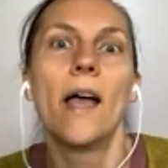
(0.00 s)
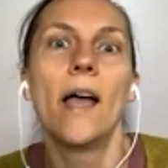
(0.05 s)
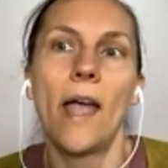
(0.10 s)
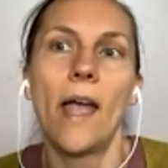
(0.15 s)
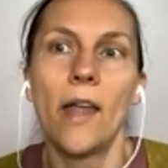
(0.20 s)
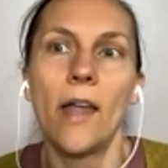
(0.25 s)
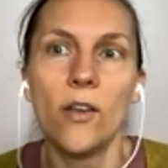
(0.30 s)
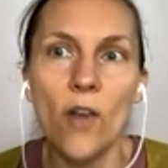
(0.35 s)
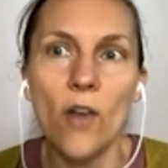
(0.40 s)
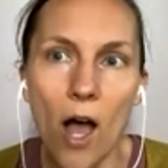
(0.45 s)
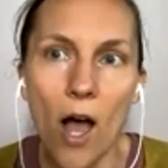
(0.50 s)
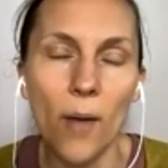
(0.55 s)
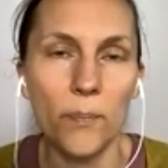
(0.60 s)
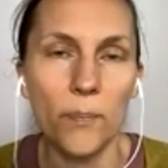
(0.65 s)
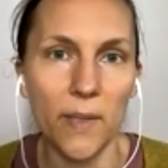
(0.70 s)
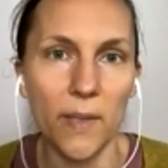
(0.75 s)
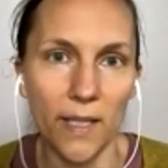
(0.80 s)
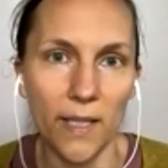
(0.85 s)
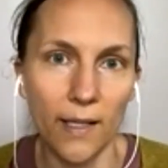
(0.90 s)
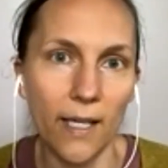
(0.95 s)
and not
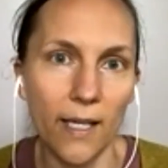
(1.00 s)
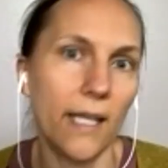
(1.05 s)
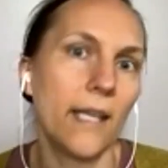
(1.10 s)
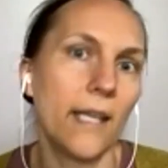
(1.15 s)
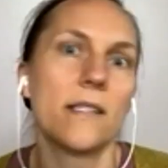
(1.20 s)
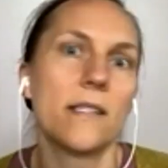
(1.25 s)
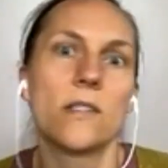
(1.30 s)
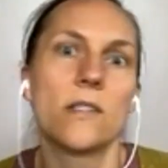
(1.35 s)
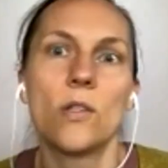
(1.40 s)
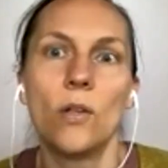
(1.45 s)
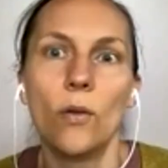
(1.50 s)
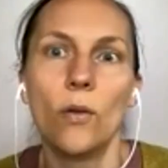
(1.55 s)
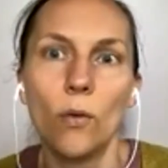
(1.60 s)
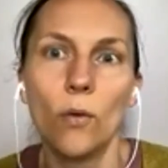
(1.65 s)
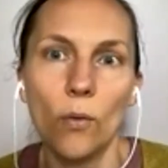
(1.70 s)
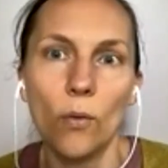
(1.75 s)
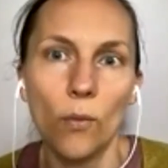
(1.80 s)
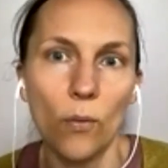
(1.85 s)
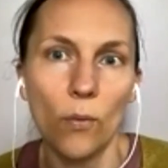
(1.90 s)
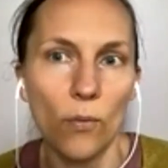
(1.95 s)
be getting
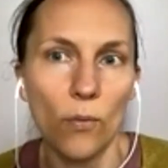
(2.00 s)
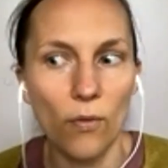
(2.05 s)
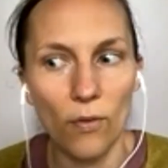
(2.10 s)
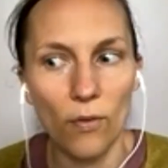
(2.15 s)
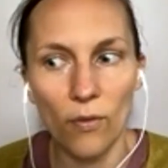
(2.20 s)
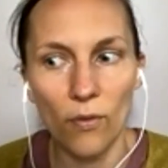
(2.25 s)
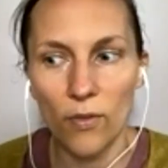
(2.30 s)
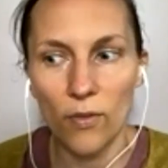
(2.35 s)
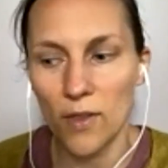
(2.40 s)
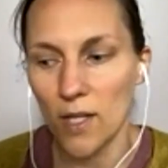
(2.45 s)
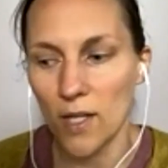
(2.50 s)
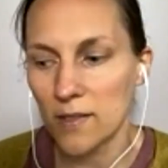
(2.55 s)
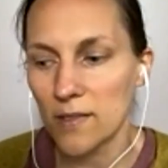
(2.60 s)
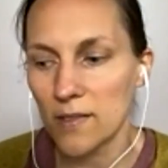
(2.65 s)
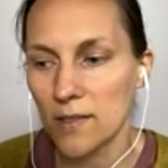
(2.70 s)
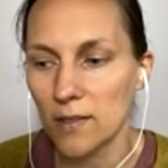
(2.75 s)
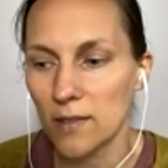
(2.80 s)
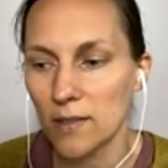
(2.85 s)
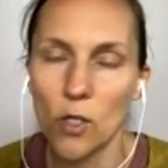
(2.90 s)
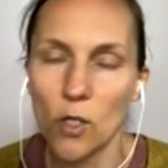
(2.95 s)
into
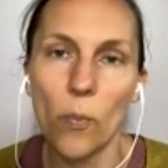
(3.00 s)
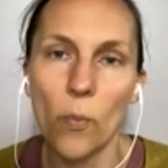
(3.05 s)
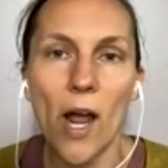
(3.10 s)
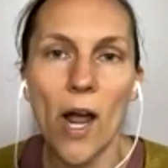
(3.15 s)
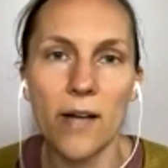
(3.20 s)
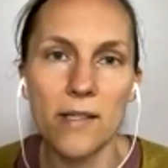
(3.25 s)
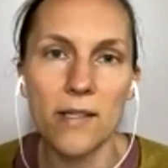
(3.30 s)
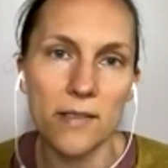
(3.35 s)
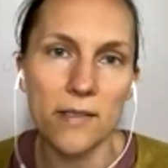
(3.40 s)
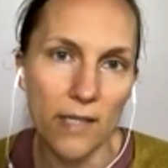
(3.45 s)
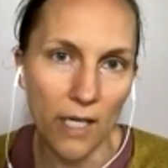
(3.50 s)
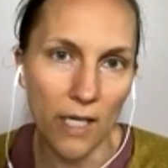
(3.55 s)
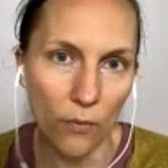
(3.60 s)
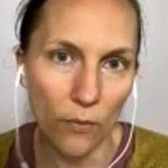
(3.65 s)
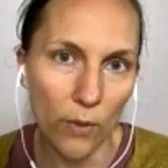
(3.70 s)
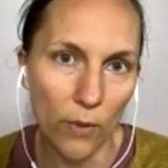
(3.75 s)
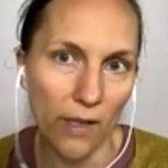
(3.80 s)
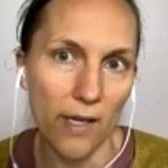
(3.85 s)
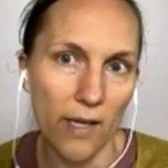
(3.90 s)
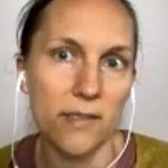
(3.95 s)
this, practice that I
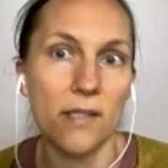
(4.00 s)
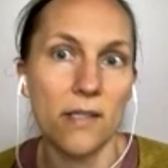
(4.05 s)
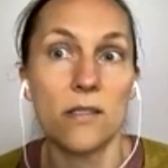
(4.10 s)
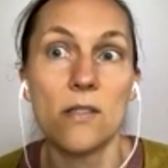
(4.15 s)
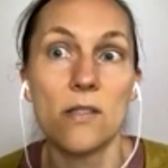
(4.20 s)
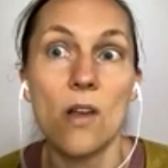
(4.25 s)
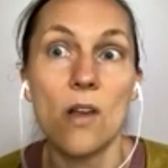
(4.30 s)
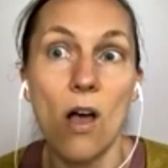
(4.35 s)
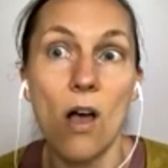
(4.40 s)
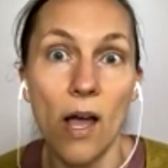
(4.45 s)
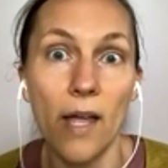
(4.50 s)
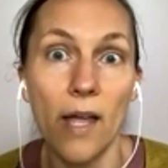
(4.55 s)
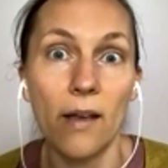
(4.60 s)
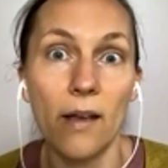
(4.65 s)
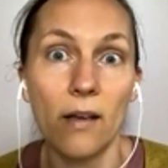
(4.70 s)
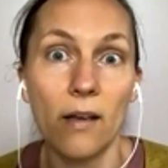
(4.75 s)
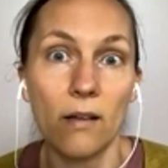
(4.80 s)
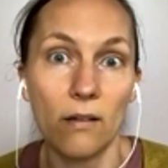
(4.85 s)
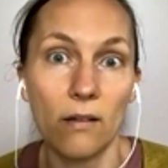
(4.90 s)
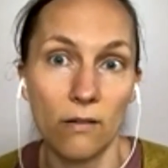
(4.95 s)
realize is not
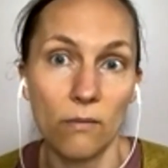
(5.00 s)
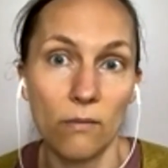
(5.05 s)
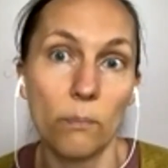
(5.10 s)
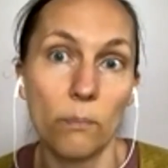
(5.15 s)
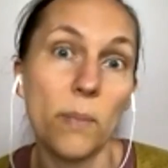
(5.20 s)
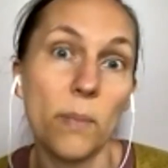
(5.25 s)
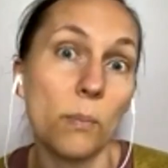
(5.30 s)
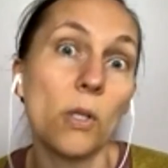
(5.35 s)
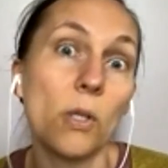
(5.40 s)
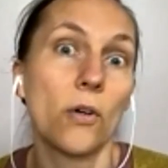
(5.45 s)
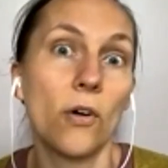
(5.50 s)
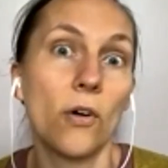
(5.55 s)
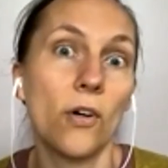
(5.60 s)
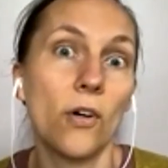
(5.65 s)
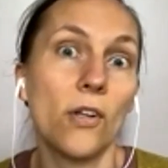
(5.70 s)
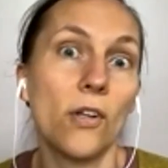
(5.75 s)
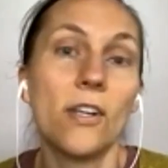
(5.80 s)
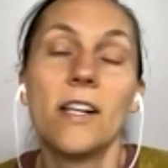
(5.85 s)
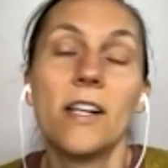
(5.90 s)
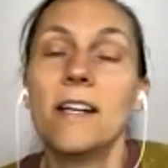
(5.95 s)

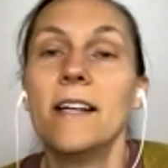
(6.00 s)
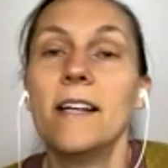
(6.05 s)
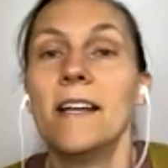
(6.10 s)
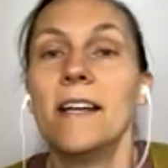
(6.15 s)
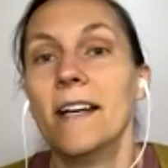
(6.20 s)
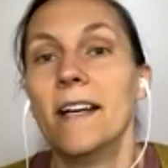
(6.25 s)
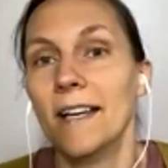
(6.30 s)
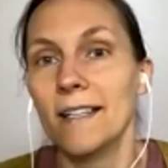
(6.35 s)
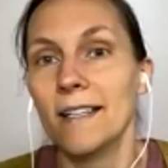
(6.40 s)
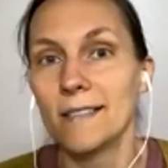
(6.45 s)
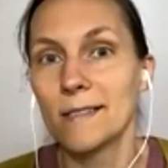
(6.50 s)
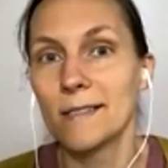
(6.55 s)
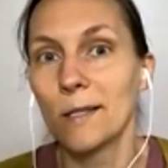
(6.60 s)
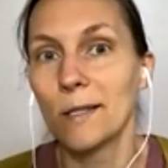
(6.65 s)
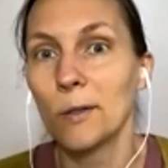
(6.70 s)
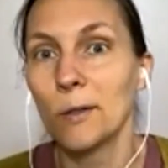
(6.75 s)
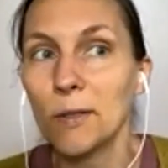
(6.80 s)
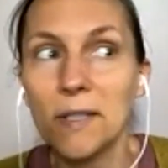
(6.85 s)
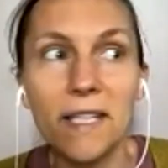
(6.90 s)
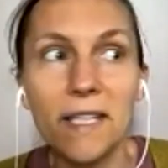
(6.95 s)
biblical. And
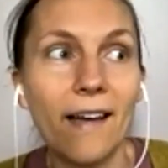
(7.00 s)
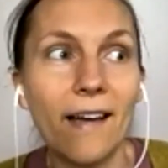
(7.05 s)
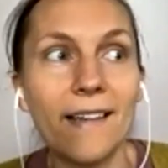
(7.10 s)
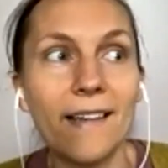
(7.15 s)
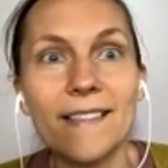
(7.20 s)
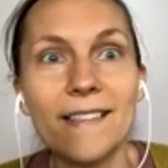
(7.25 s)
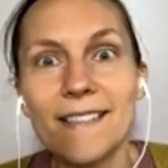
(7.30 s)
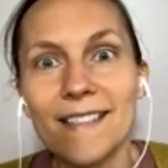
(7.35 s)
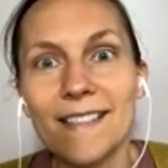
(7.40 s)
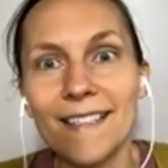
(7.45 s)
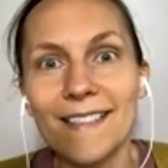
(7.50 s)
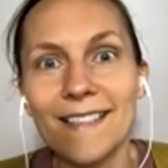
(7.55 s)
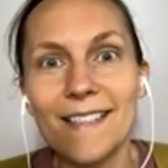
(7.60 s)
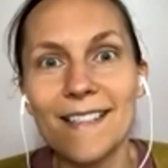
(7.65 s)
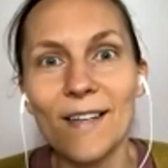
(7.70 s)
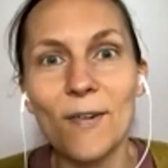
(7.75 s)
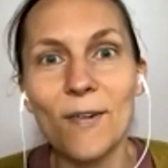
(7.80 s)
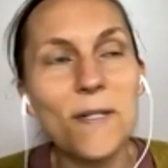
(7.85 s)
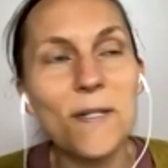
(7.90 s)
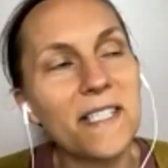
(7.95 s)
so, yeah, it's
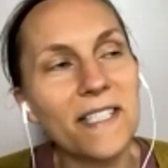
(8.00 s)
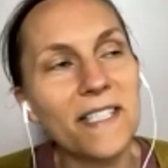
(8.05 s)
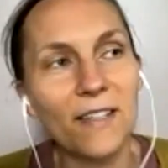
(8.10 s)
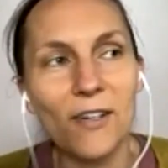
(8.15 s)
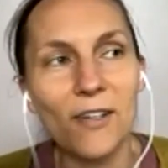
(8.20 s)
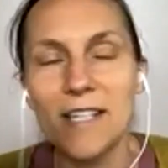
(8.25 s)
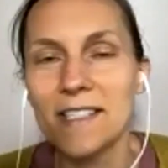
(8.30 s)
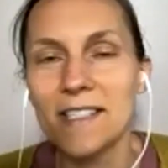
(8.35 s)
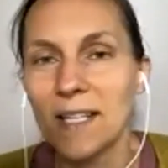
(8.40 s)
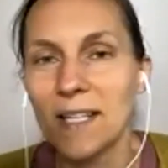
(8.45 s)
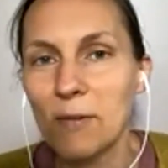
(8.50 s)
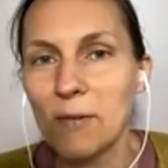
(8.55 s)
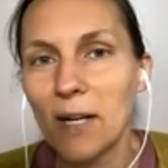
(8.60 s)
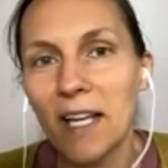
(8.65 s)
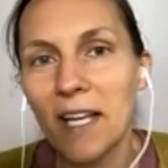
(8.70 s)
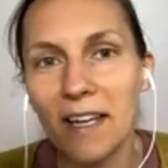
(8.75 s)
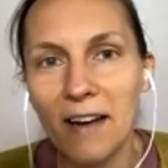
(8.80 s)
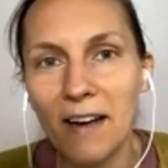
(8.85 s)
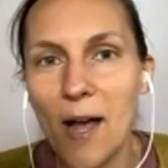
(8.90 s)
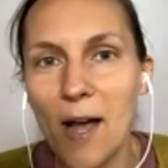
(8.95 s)
always interesting when I
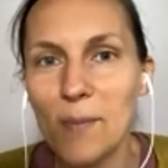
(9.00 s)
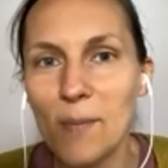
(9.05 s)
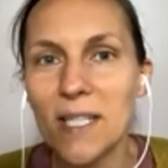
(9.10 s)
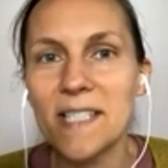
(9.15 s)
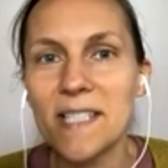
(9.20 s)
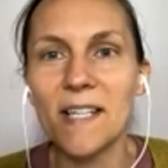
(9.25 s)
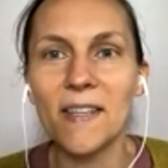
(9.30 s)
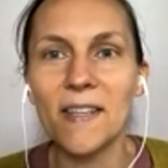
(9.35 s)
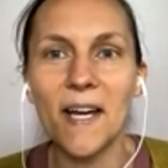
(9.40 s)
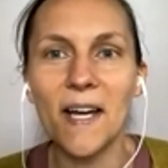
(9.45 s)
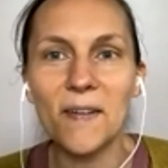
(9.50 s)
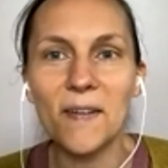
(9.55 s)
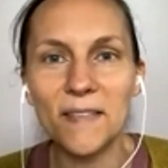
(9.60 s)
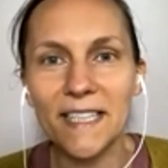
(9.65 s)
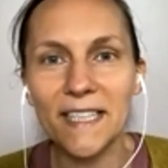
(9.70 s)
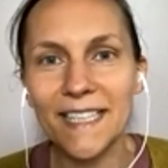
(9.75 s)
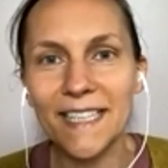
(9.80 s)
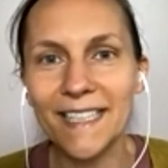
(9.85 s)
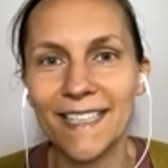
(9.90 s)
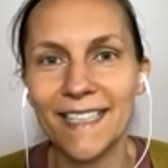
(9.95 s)
get comments on that
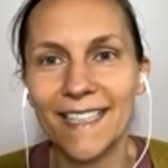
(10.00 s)
one.